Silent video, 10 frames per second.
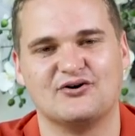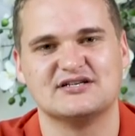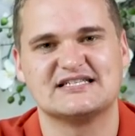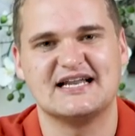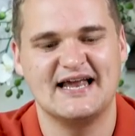
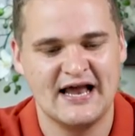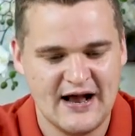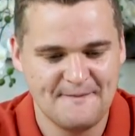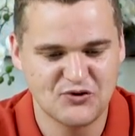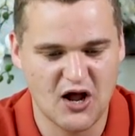Honestly,
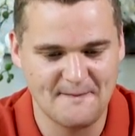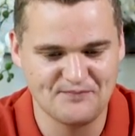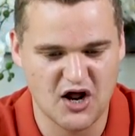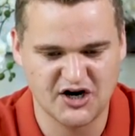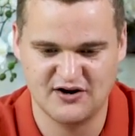
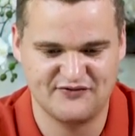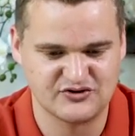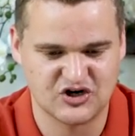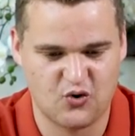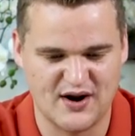um, I don't know if there
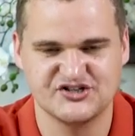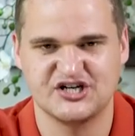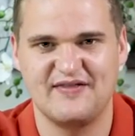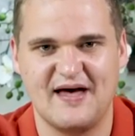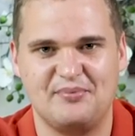was a question
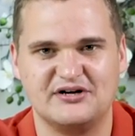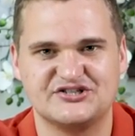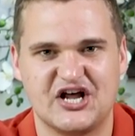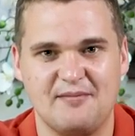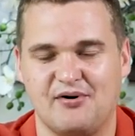in there per se,